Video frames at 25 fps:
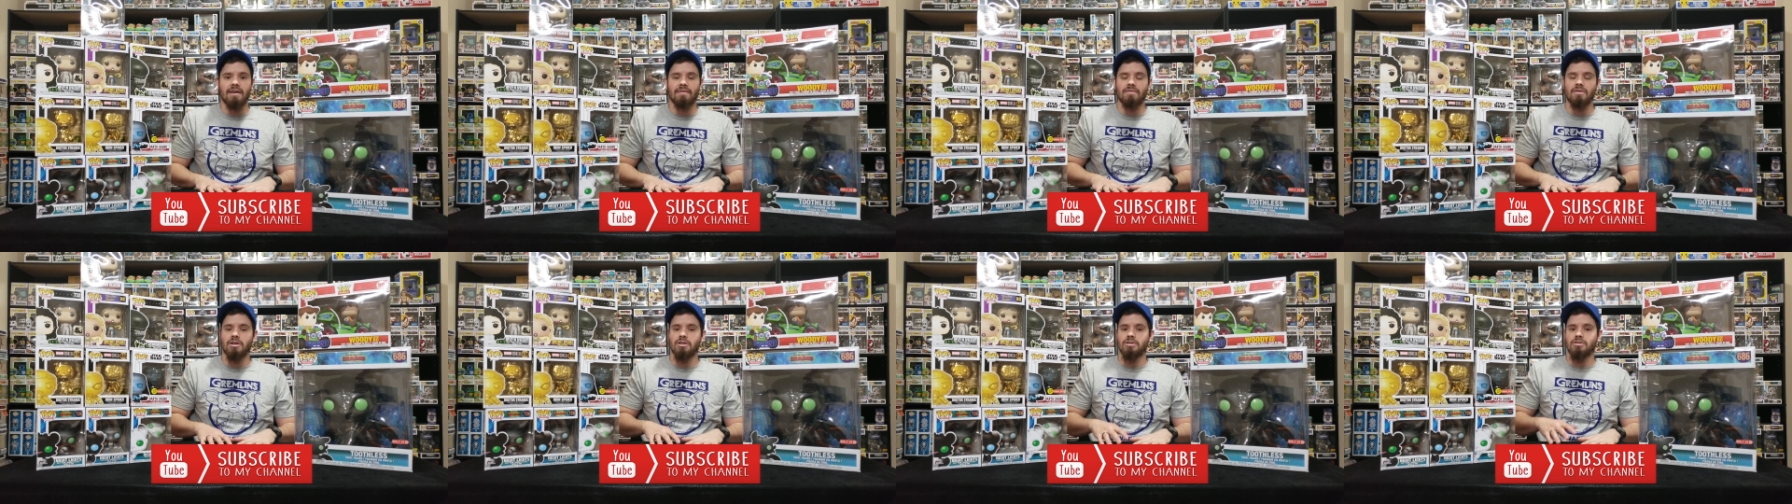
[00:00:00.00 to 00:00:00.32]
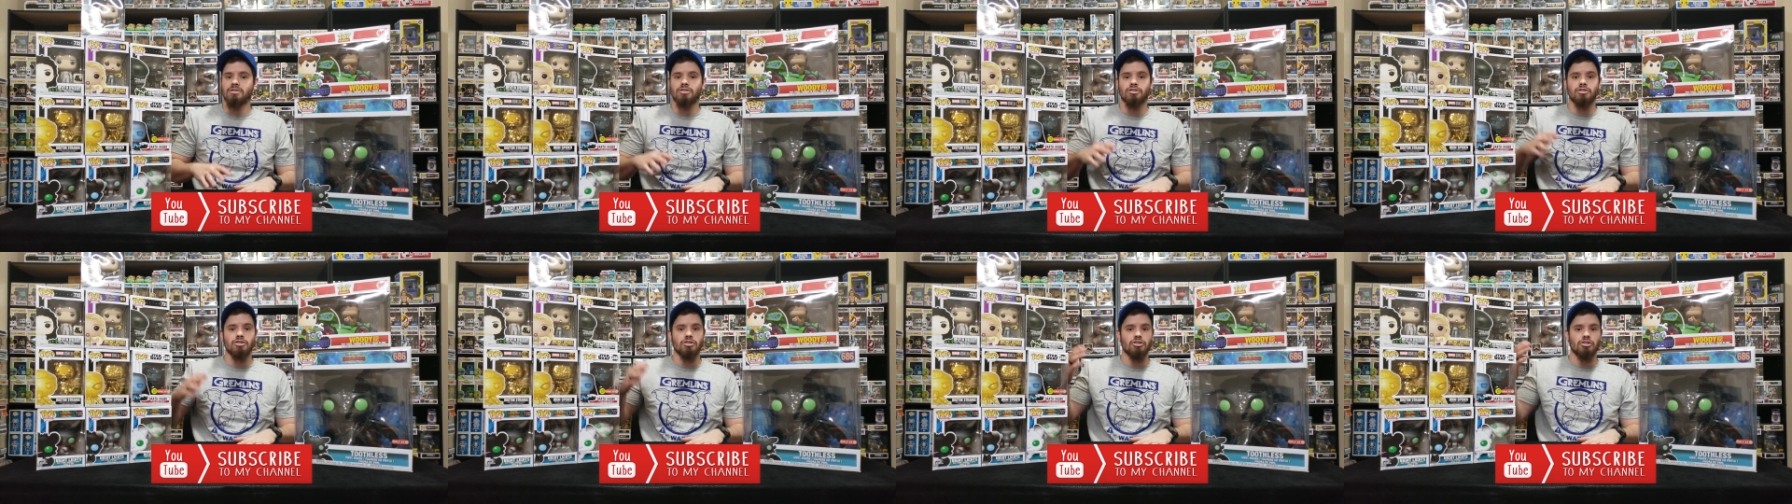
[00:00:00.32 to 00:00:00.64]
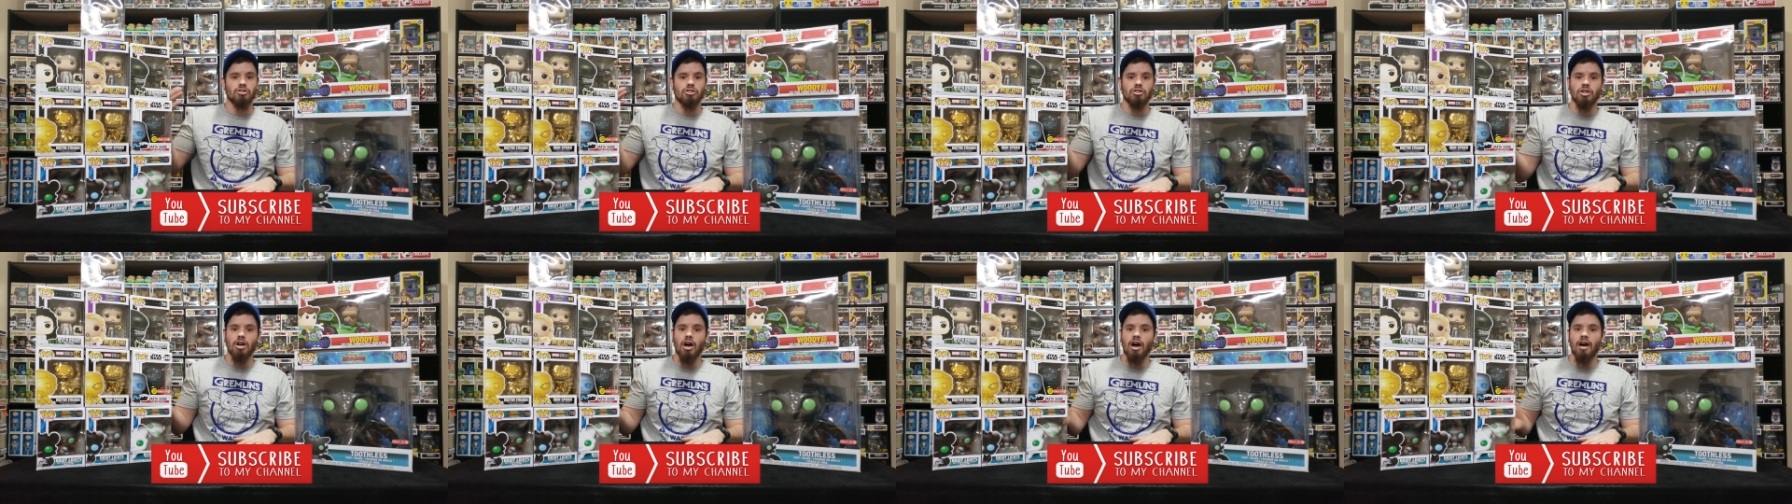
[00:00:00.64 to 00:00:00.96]
there's
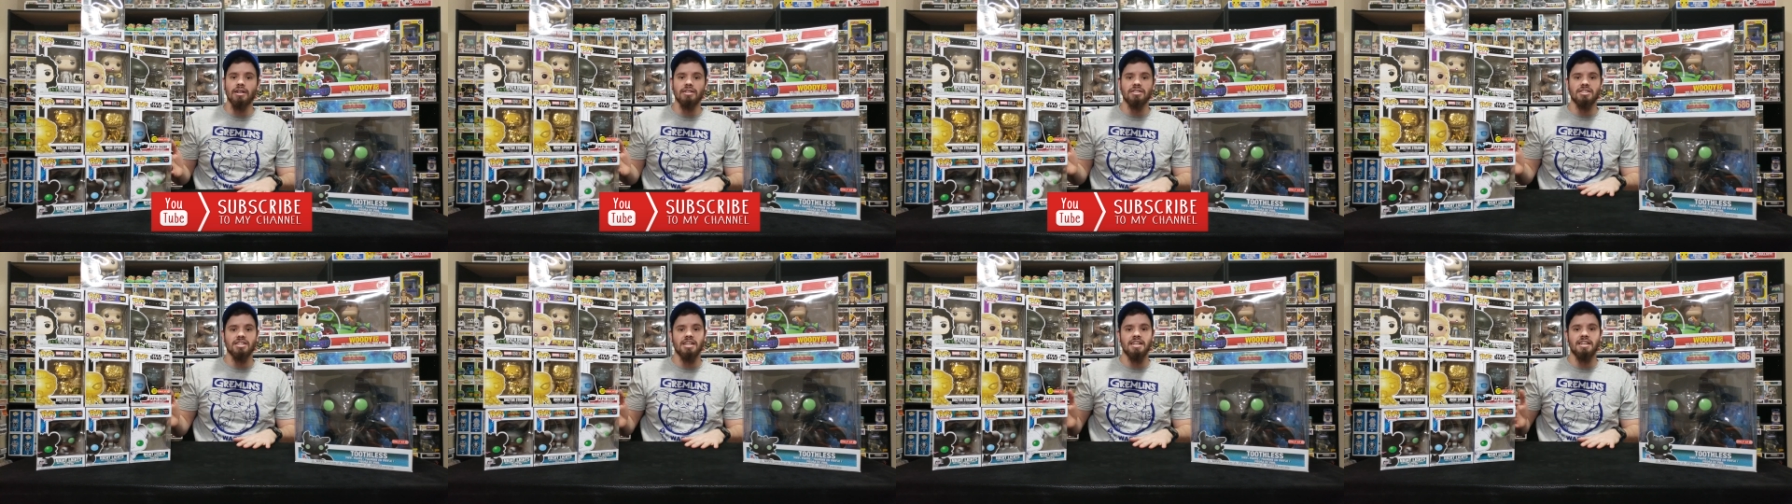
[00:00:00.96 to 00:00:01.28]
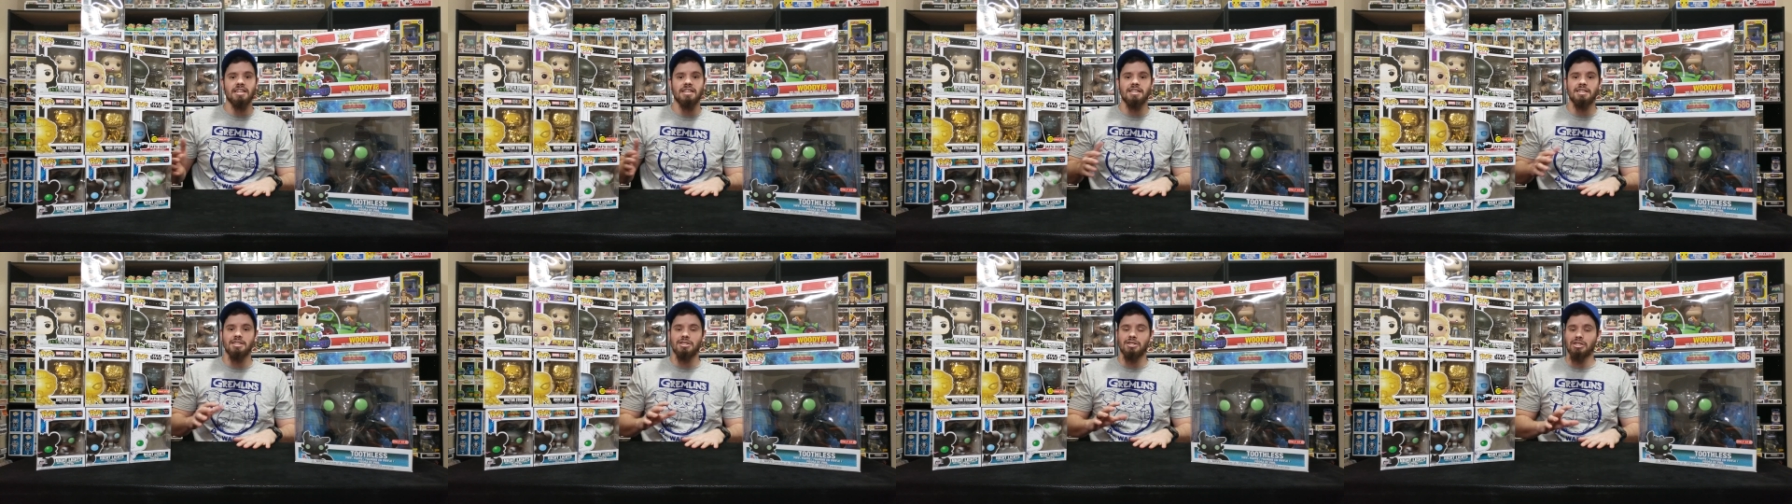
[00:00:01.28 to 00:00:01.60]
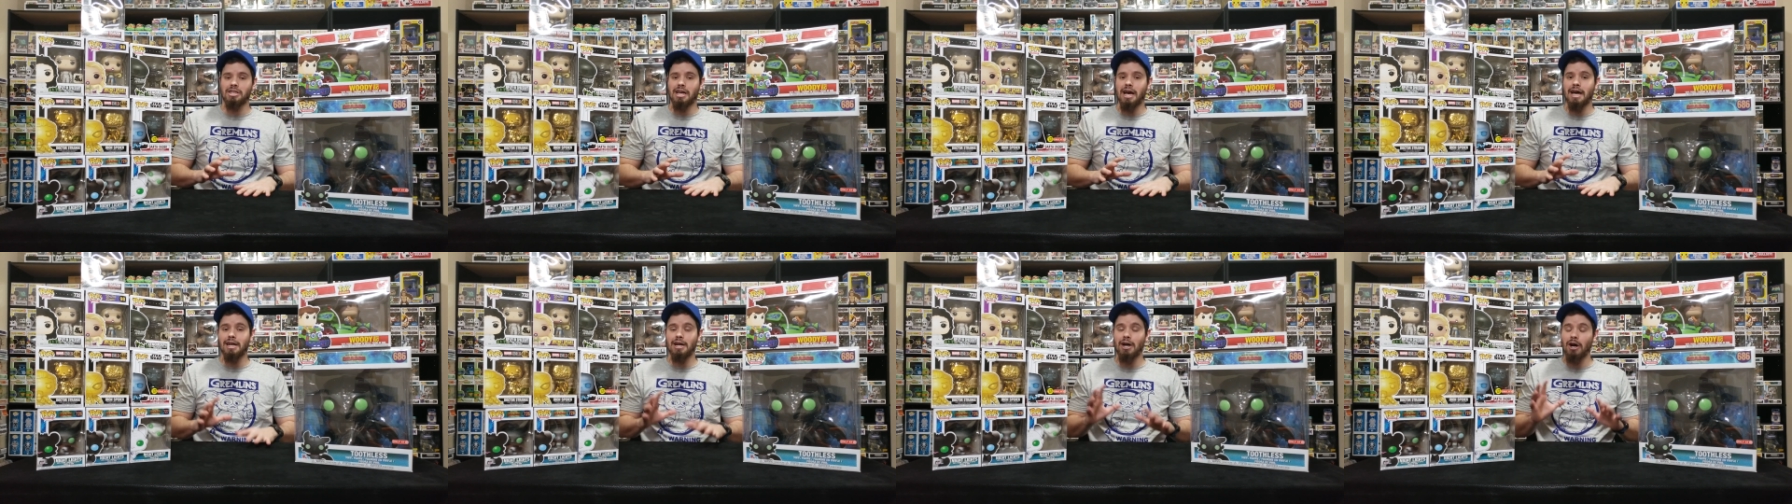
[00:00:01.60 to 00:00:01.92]
just content is
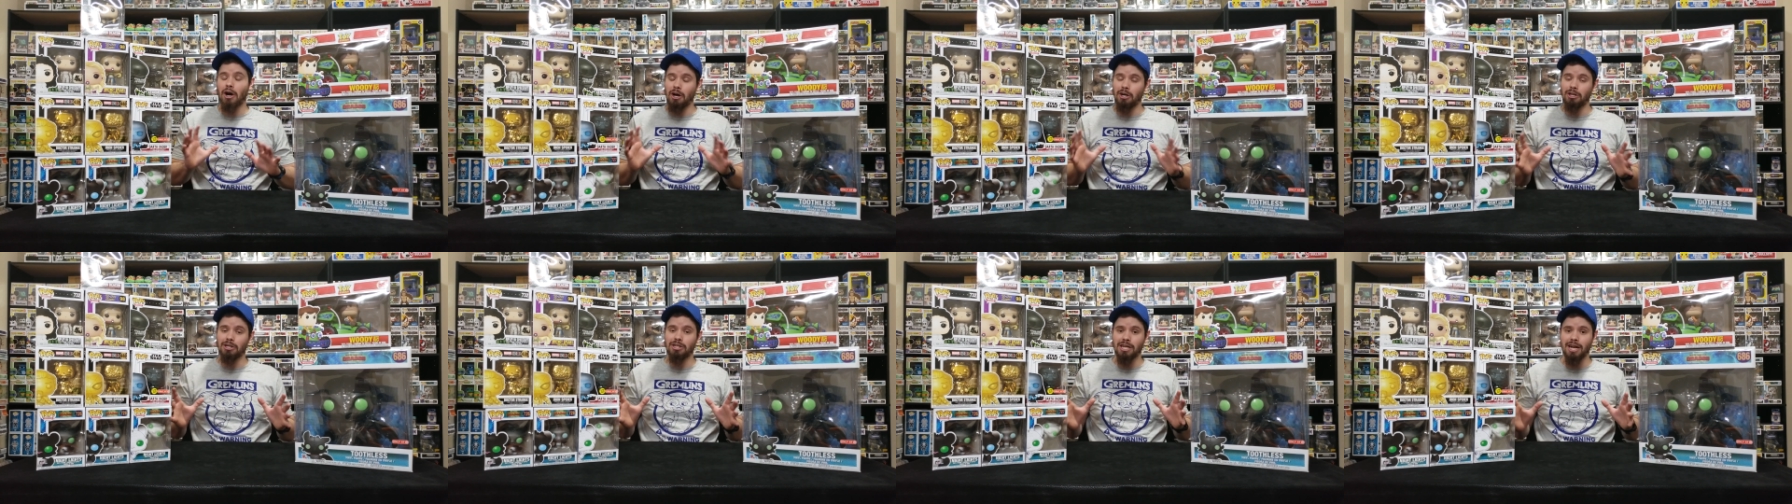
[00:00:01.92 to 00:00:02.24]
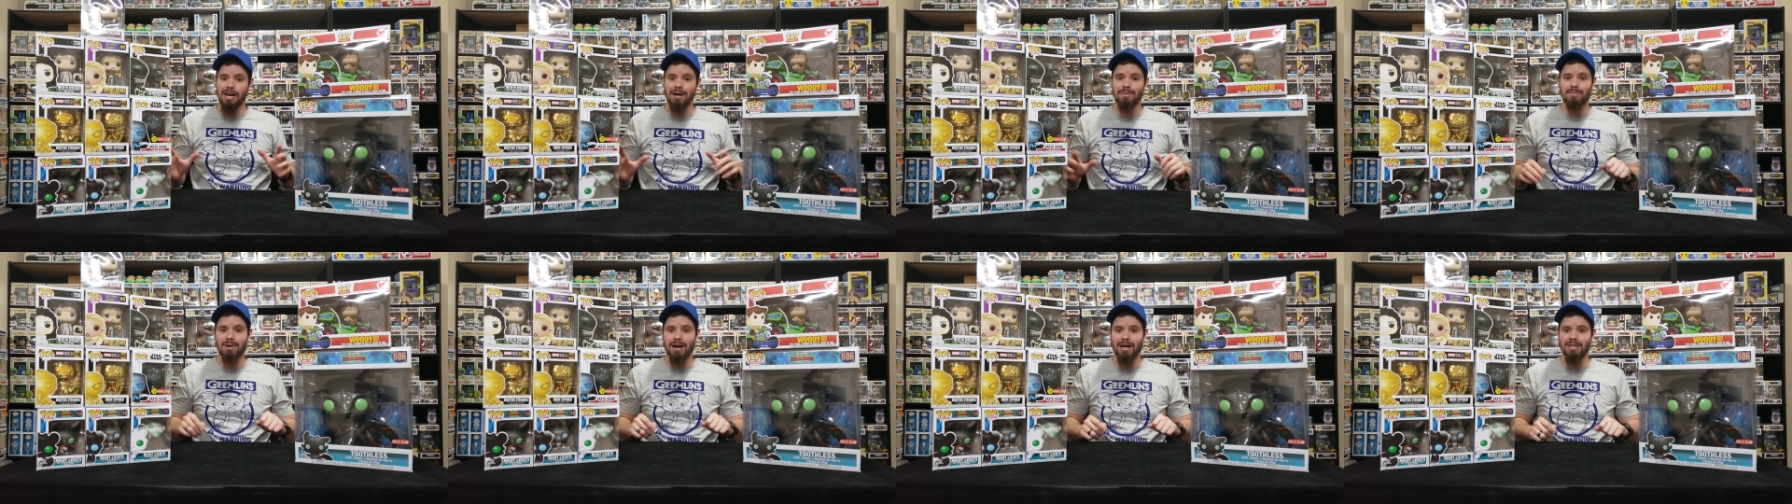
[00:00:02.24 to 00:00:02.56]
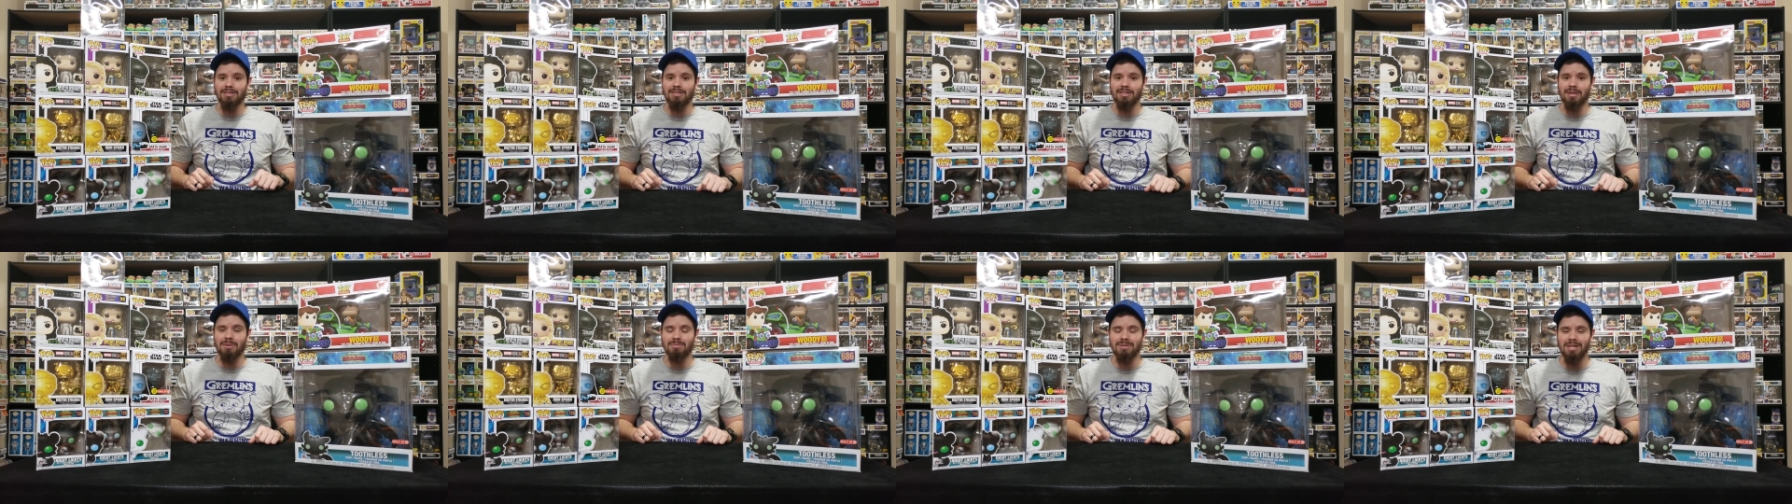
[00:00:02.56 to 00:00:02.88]
kind of hard to come by
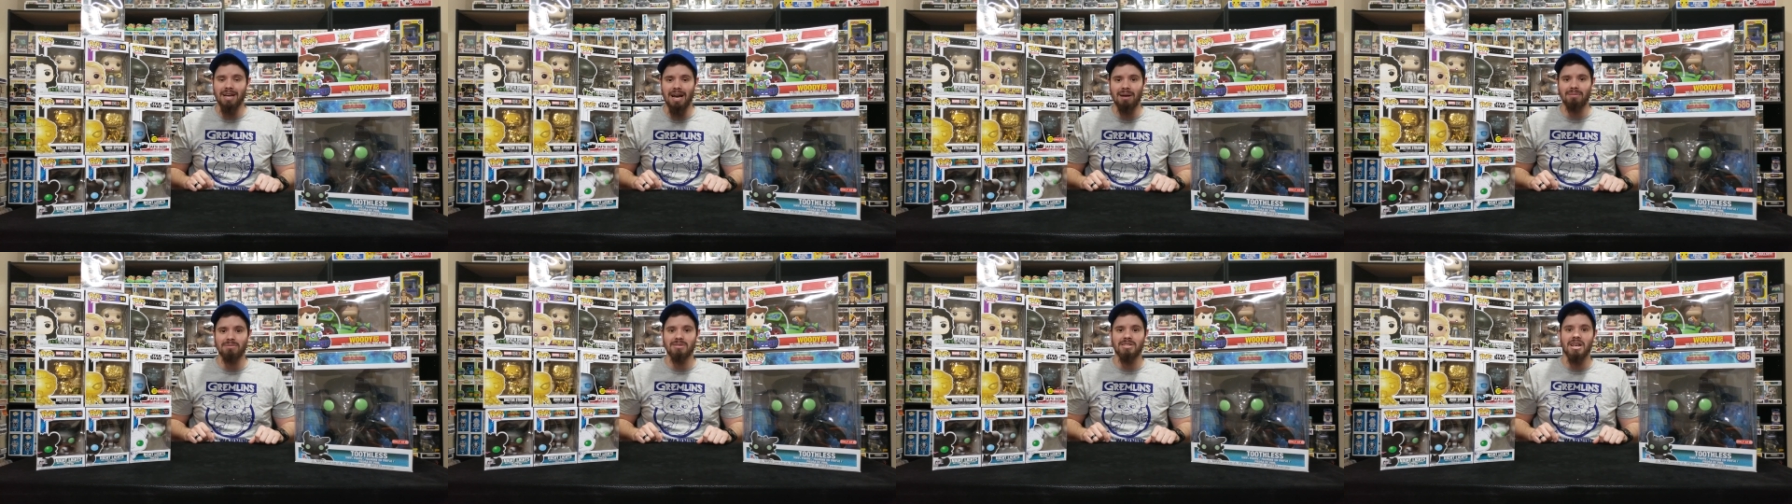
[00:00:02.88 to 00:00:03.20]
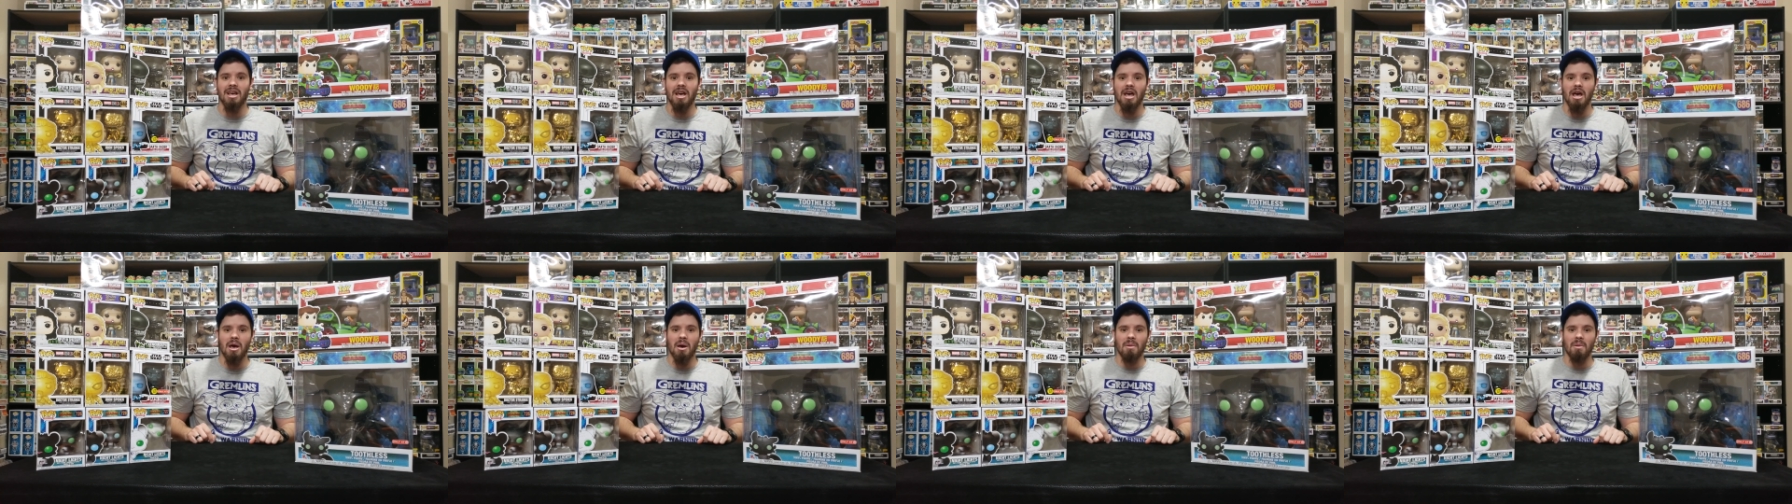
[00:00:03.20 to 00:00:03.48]
sometimes.